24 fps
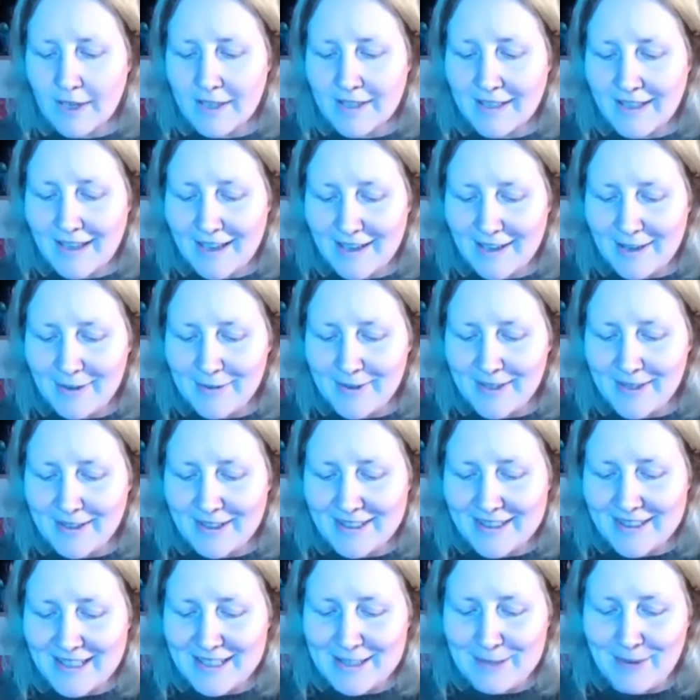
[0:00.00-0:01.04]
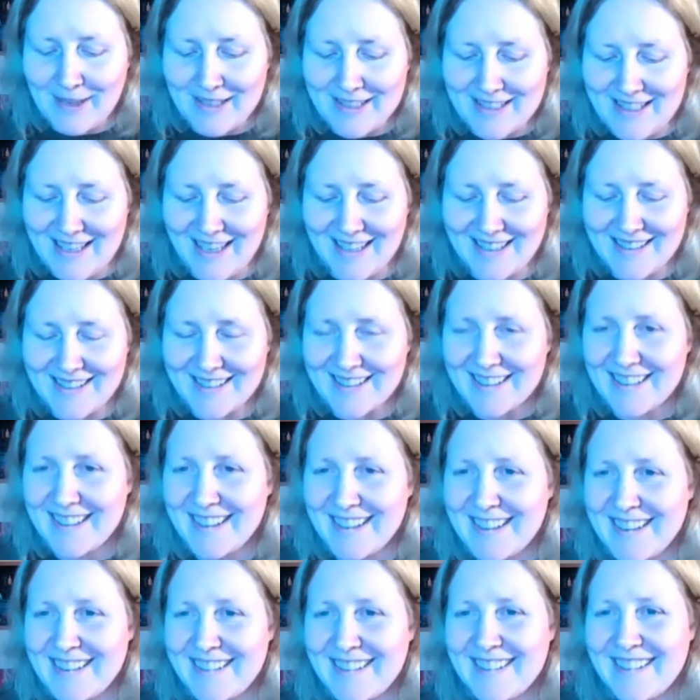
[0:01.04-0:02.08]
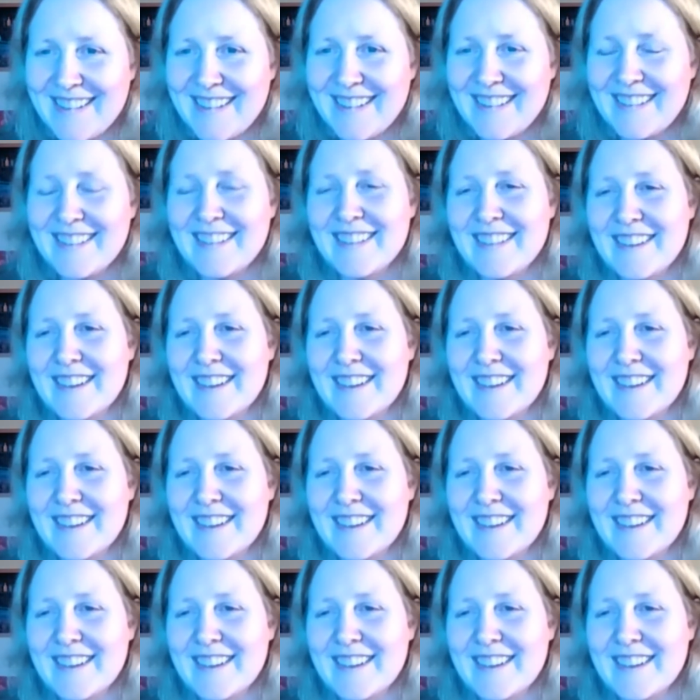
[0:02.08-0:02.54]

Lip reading: Library Plus, that's that general one,